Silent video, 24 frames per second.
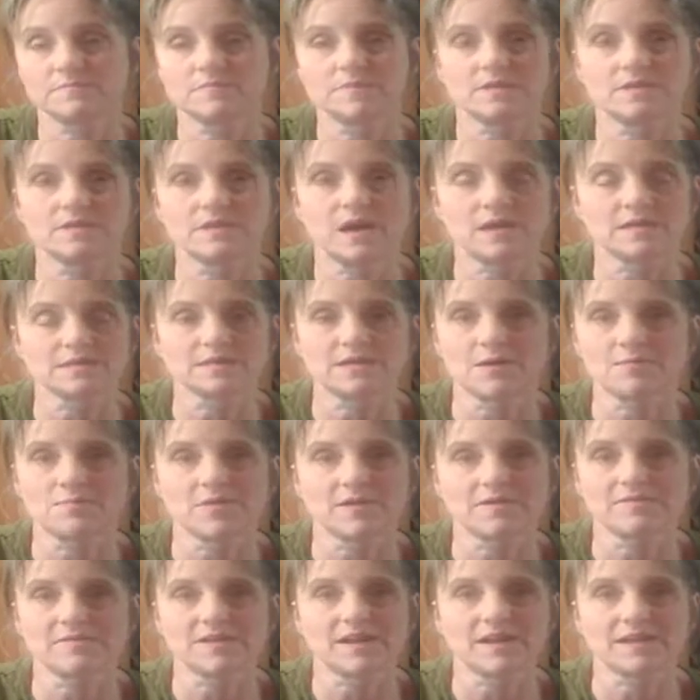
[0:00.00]
not
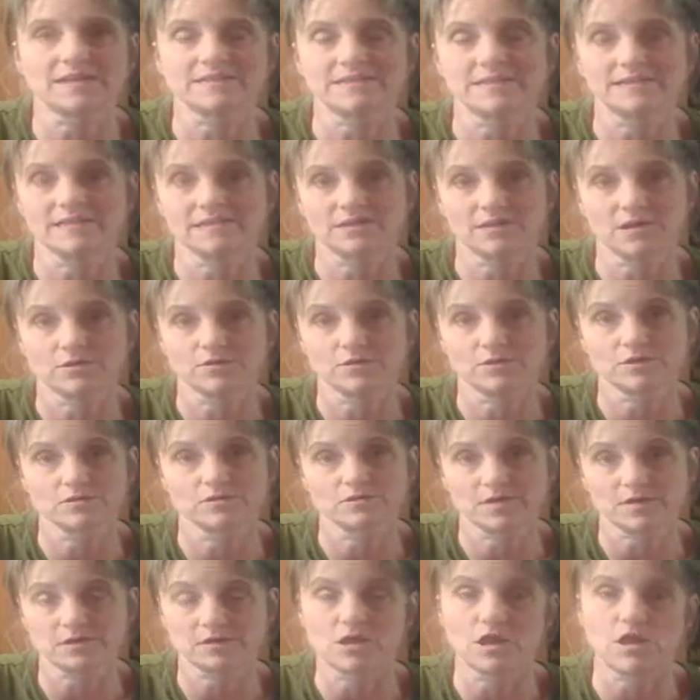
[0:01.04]
something that I intend on
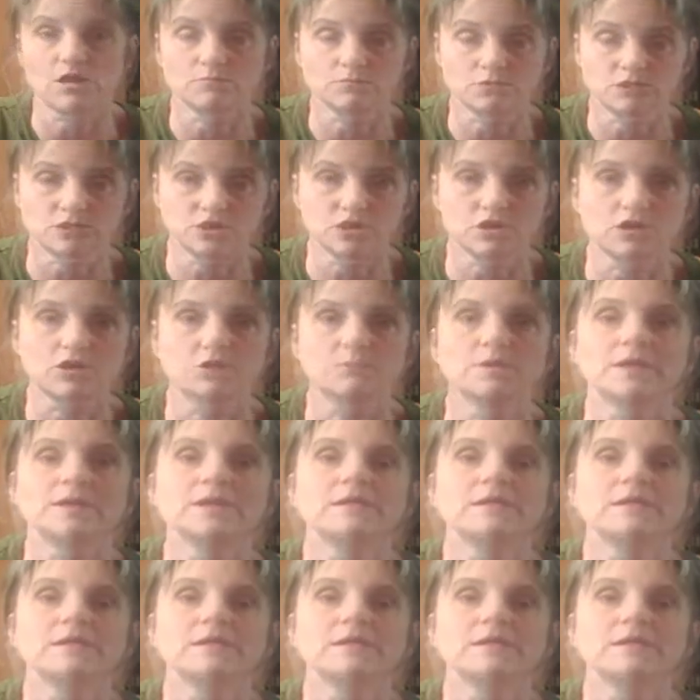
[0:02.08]
using long term.